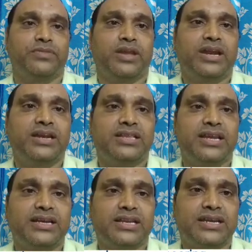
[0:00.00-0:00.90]
And then
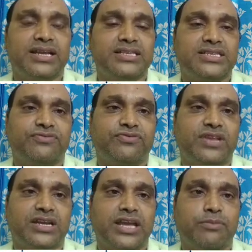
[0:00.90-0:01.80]
it returns, if
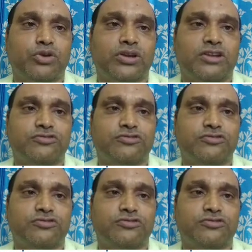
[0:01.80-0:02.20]
that amount of